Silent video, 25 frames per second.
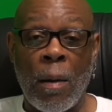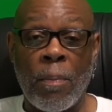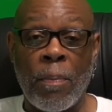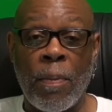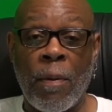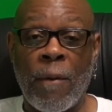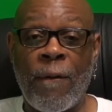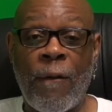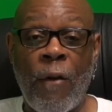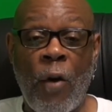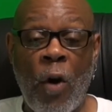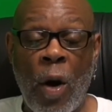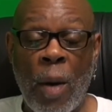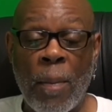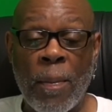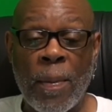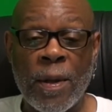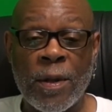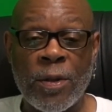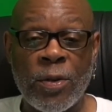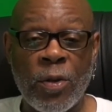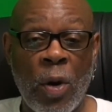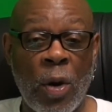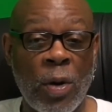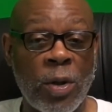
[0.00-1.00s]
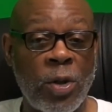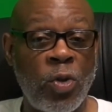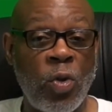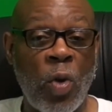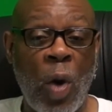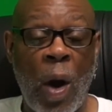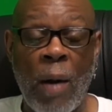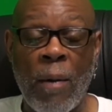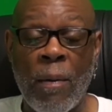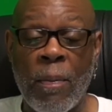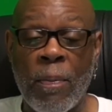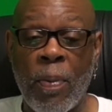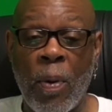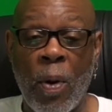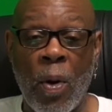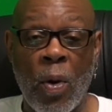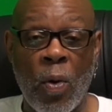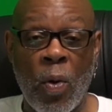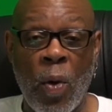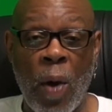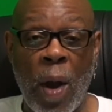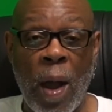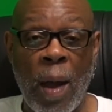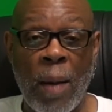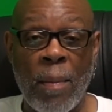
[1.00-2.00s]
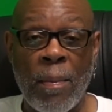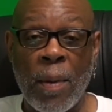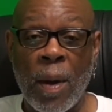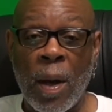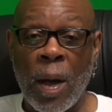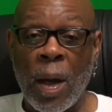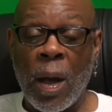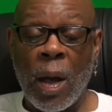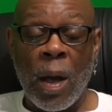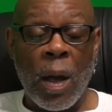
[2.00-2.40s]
performance or a 2-hour program,